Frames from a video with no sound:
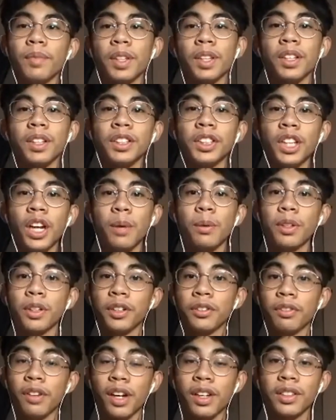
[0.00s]
Good job on
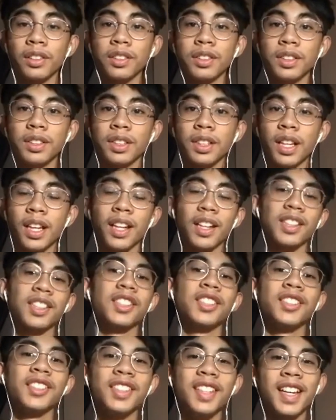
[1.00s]
your finals, and I'll
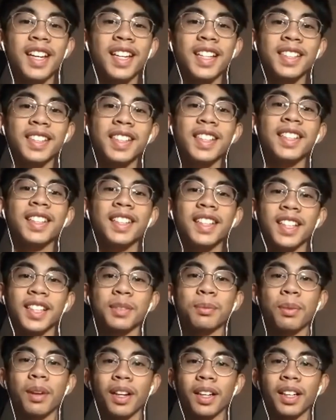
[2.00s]
see you guys in the
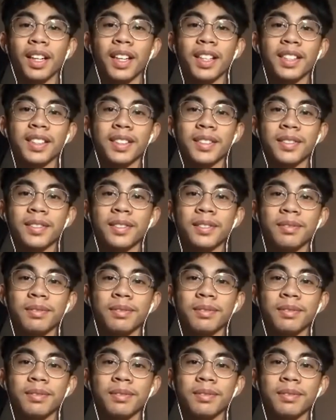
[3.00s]
next broadcast.